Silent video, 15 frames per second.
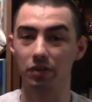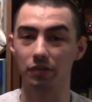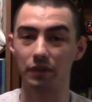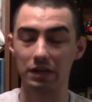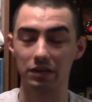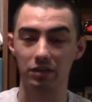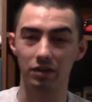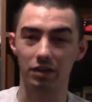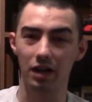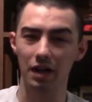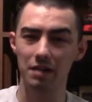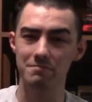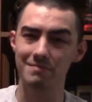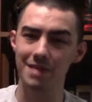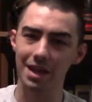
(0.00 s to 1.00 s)
In fact,
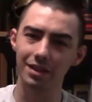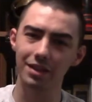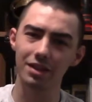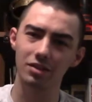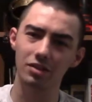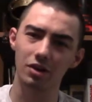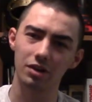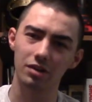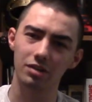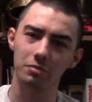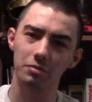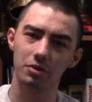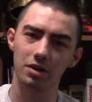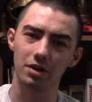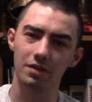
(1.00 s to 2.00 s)
I mainly saw it
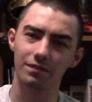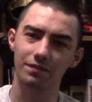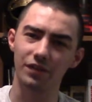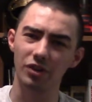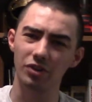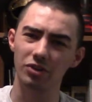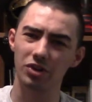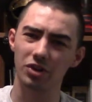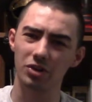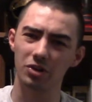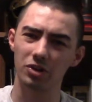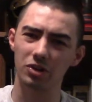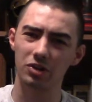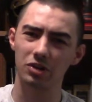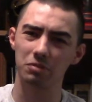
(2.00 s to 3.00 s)
somewhere in
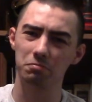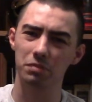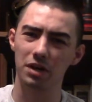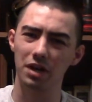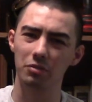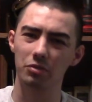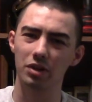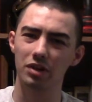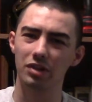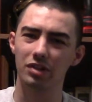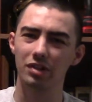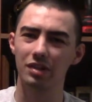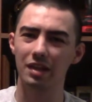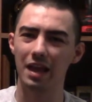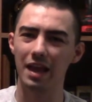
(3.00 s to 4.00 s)
Falkirk, but I want to
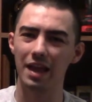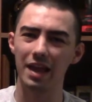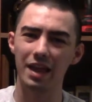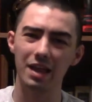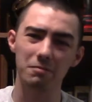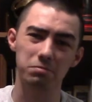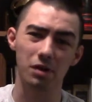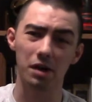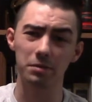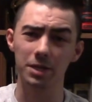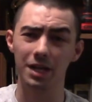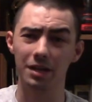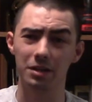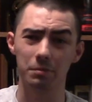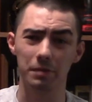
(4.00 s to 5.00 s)
say
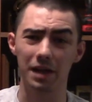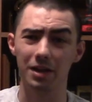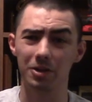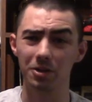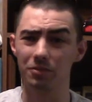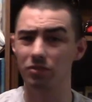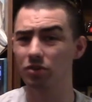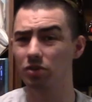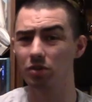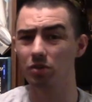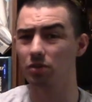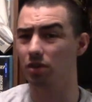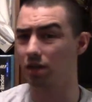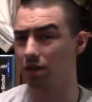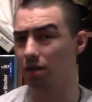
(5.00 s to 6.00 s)
probably at the Battle of
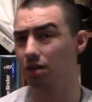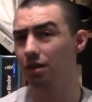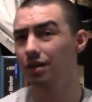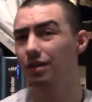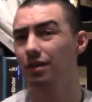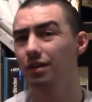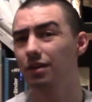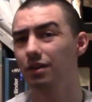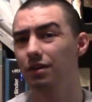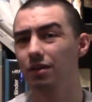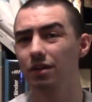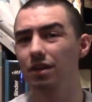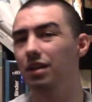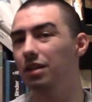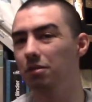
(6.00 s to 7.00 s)
Stirling
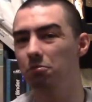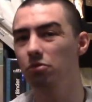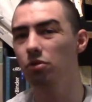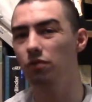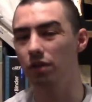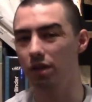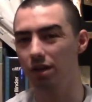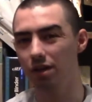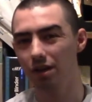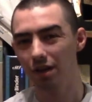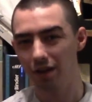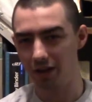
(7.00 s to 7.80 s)
in the movie.